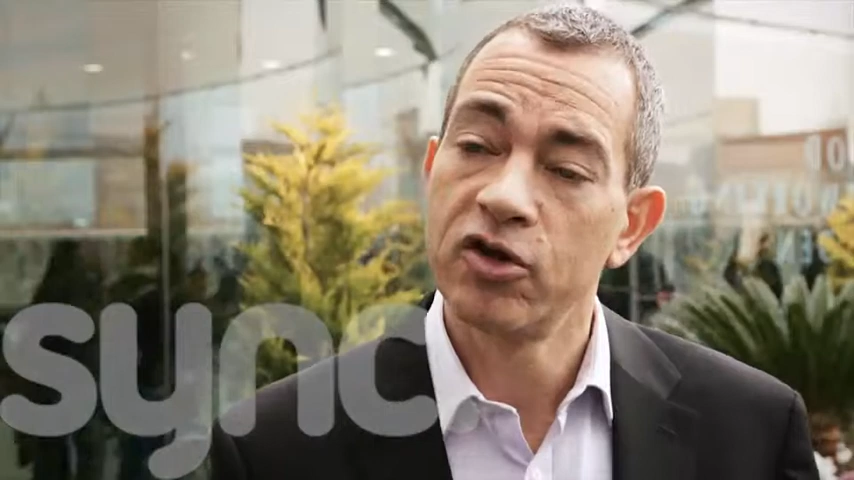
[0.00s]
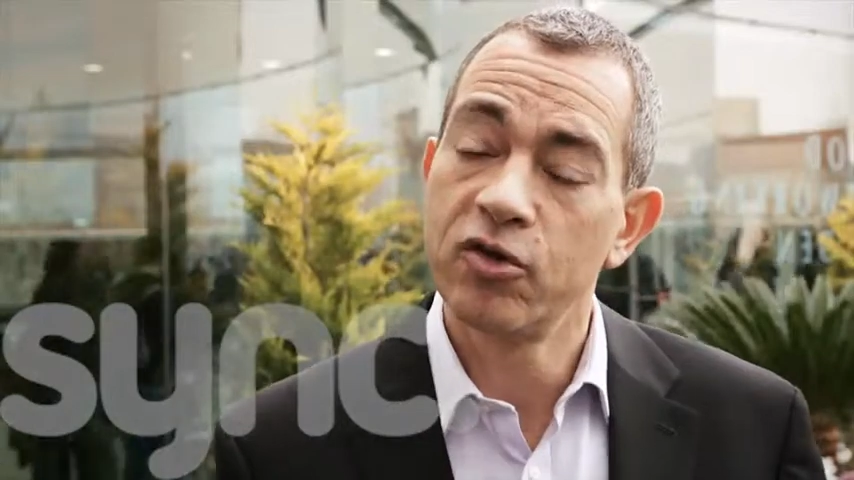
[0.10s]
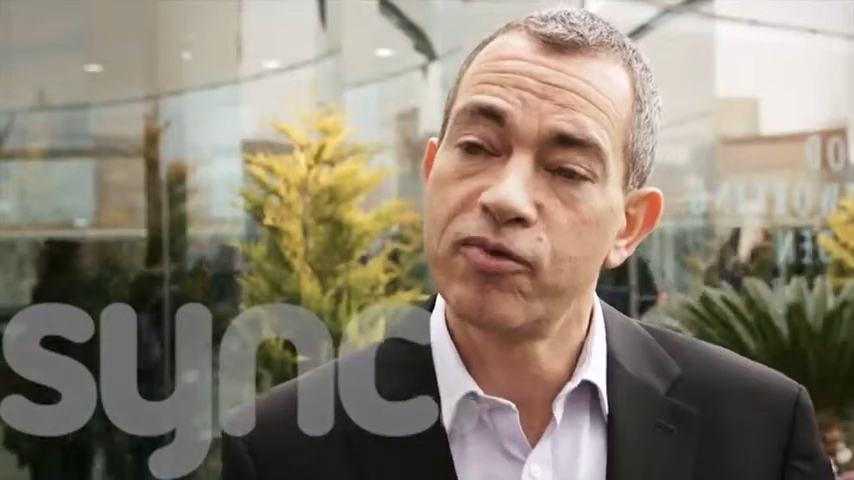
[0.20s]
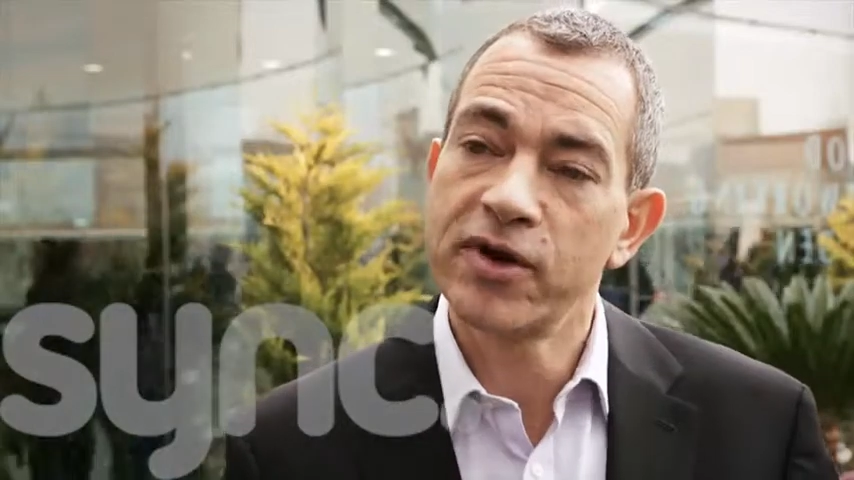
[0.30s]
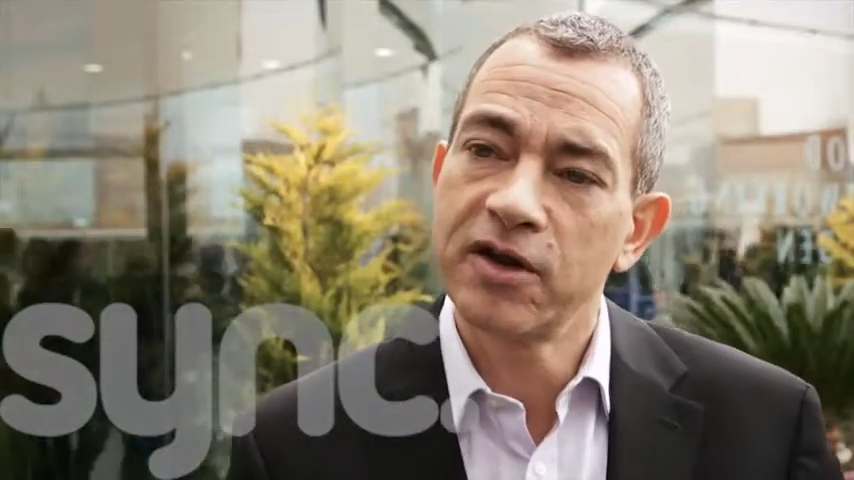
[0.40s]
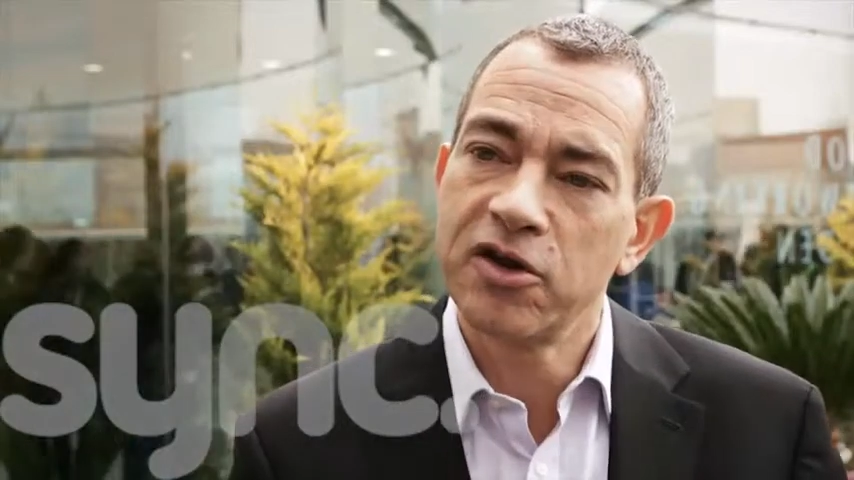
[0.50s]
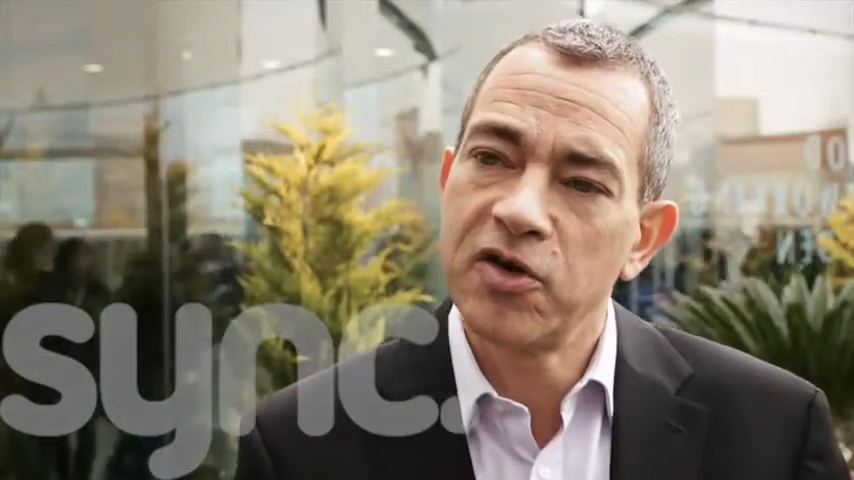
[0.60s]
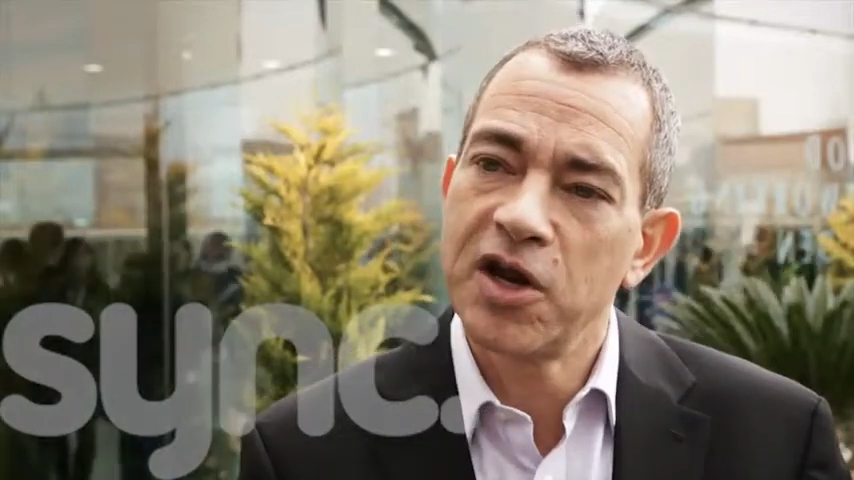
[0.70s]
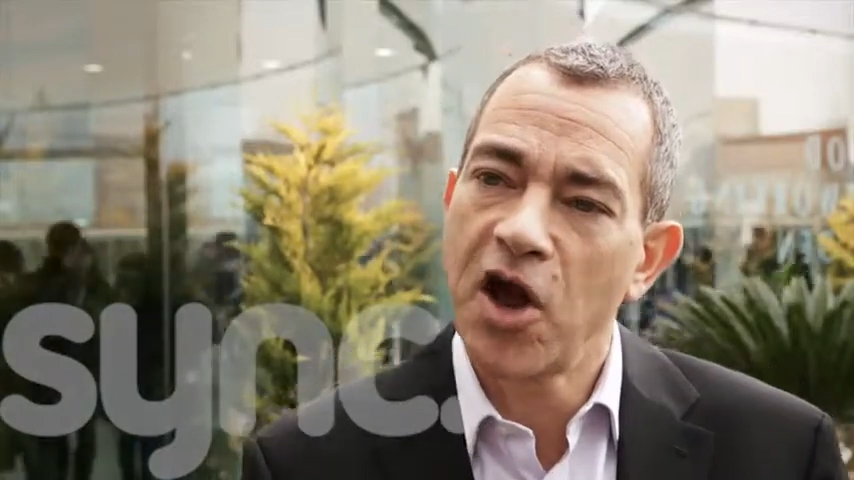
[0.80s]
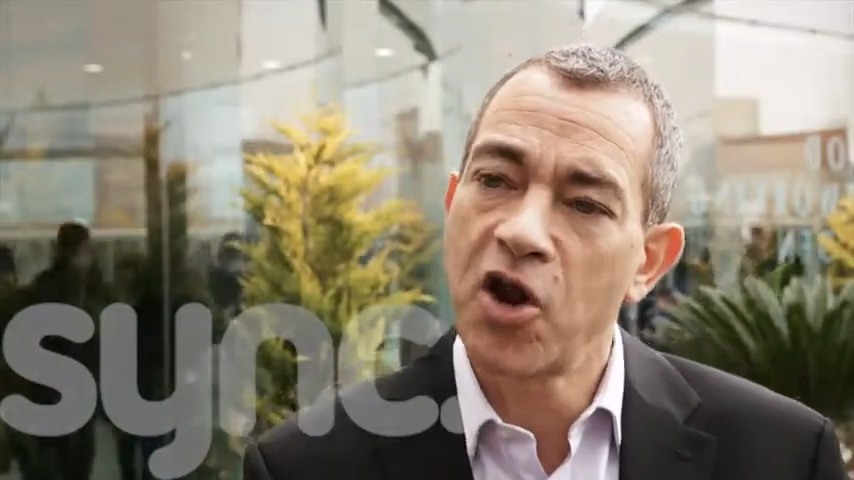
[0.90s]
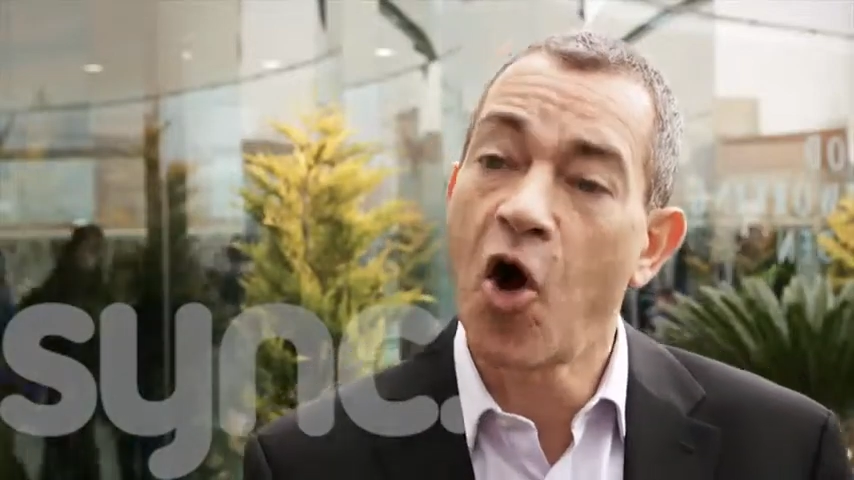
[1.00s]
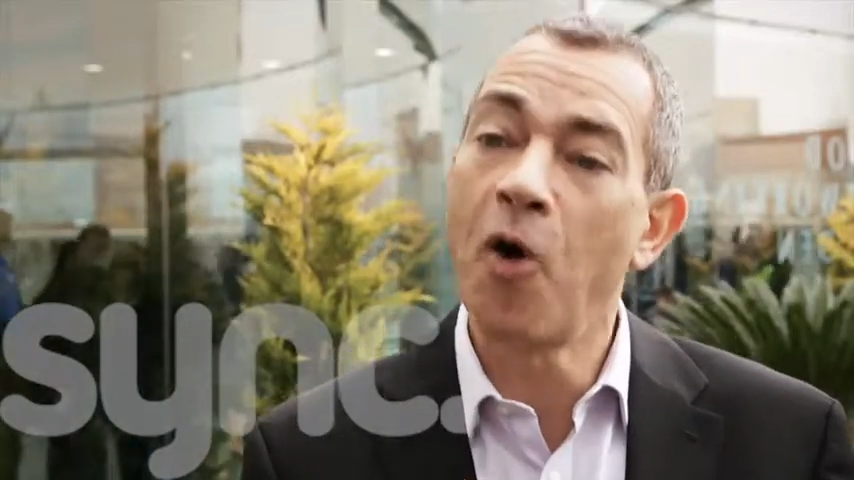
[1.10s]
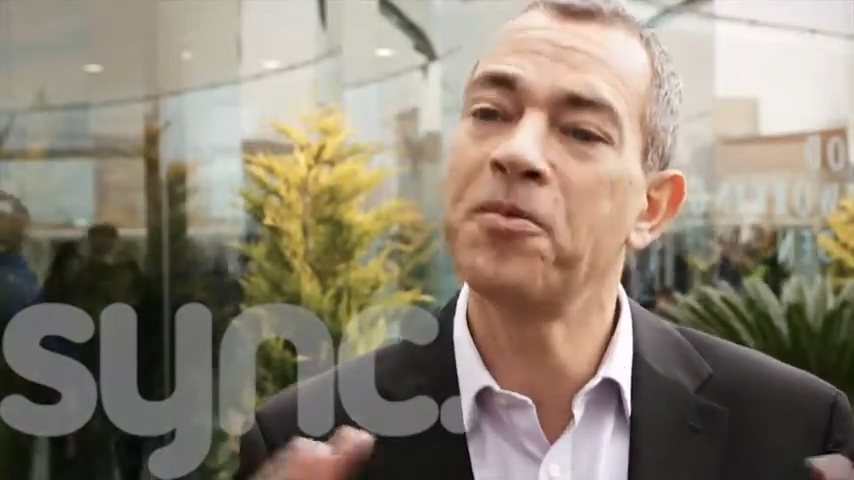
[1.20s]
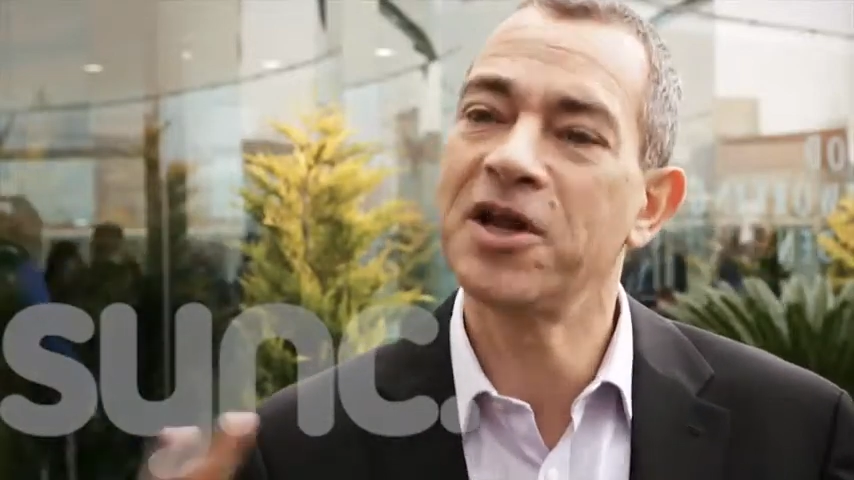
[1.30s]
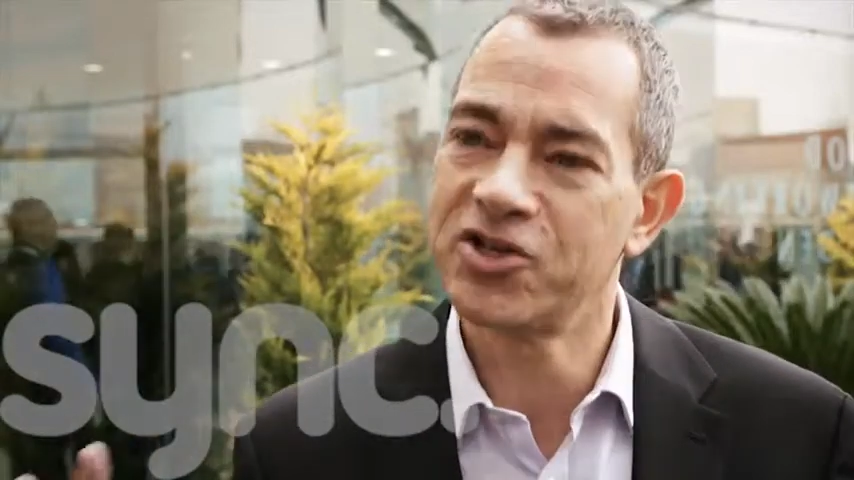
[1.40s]
you need an
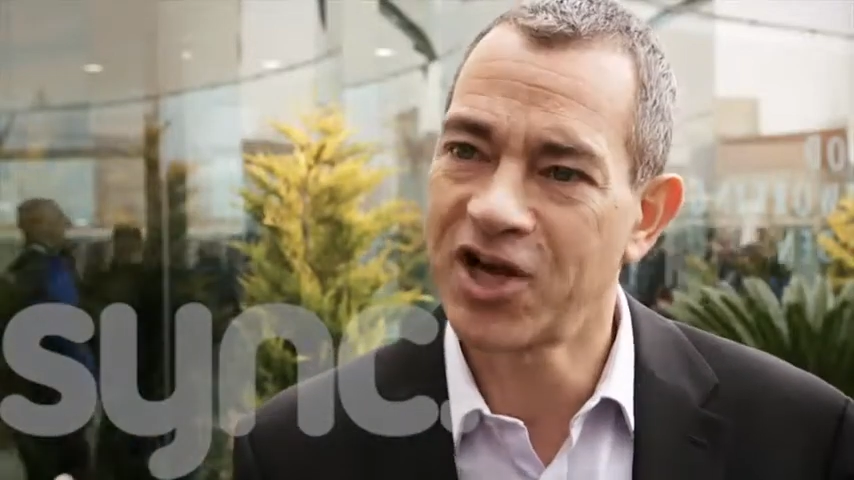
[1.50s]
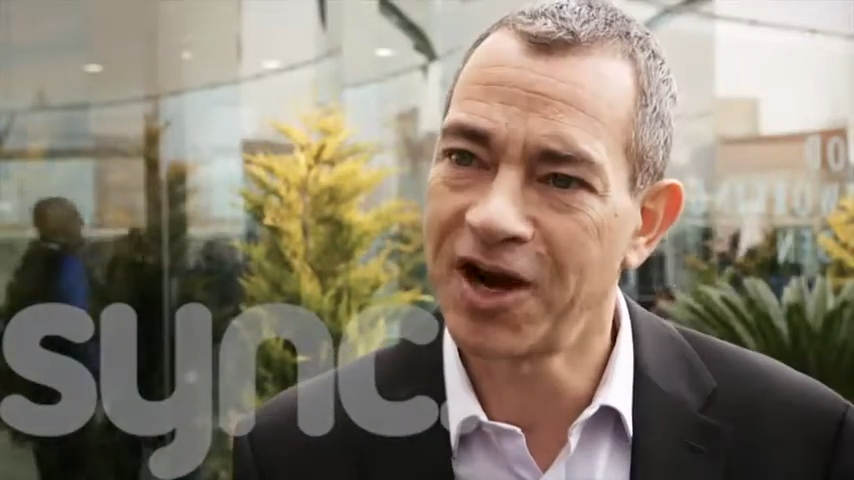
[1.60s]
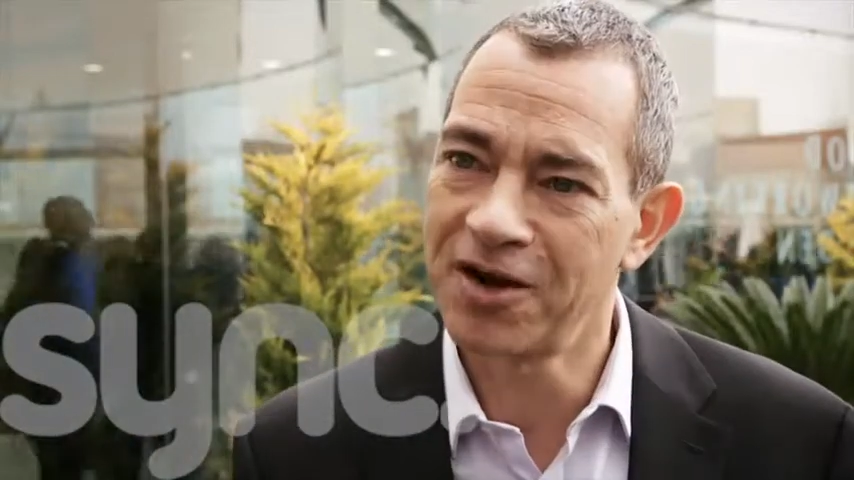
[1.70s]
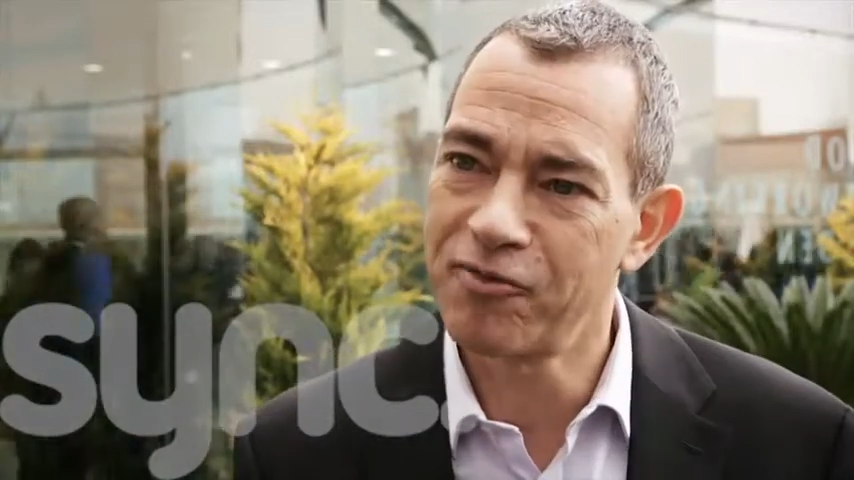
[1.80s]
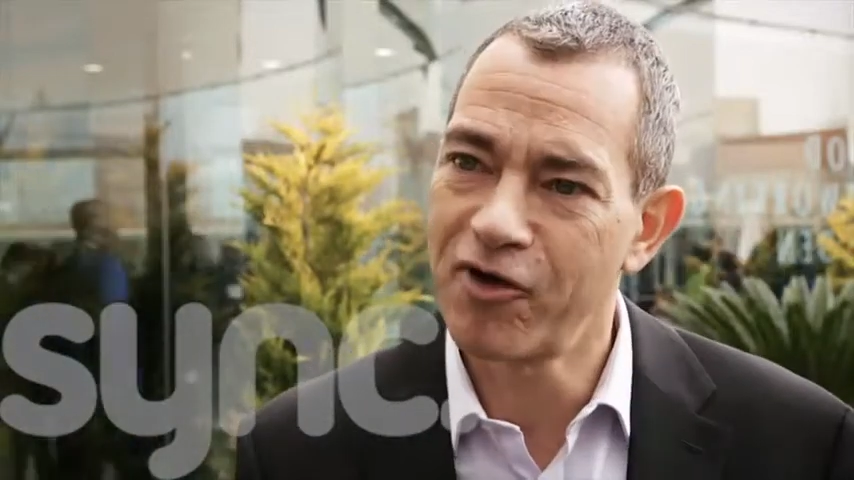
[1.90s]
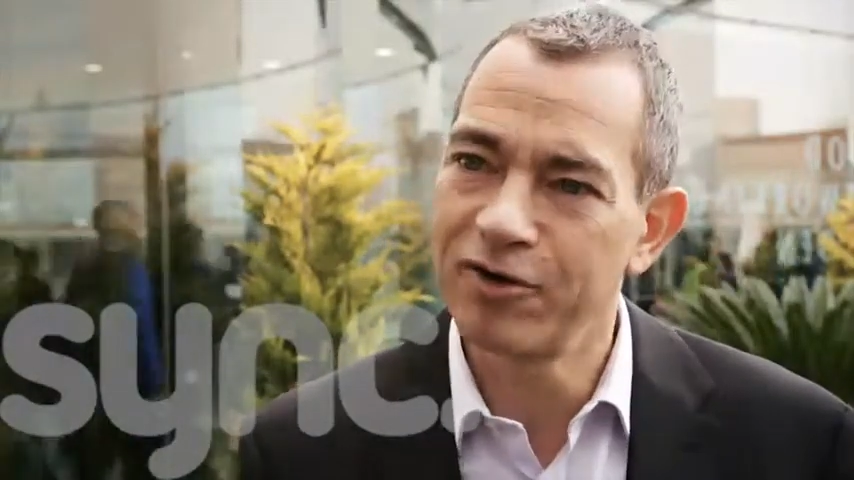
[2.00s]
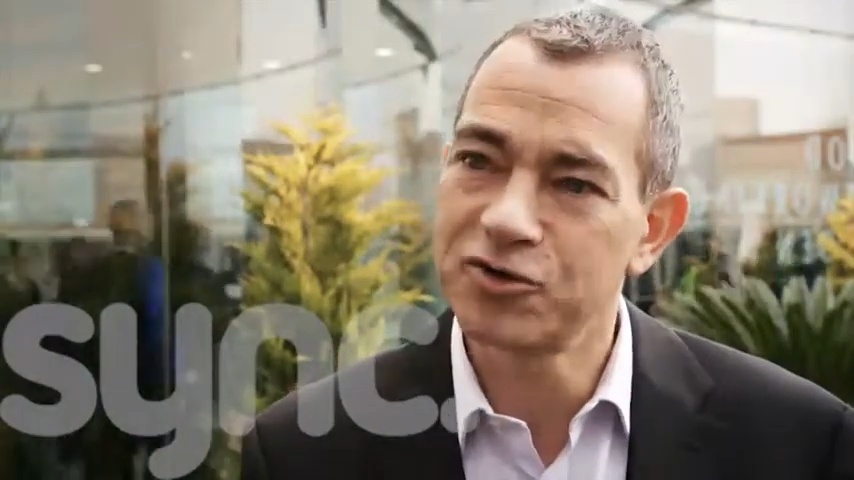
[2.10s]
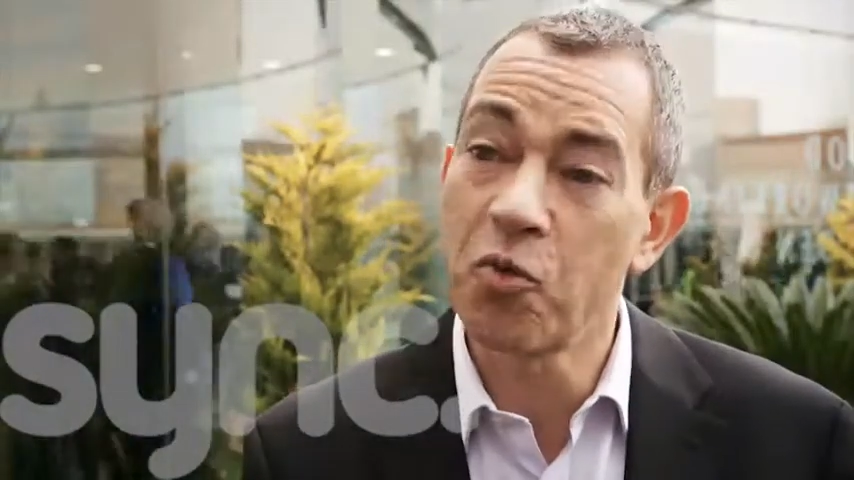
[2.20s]
omni-channel approach,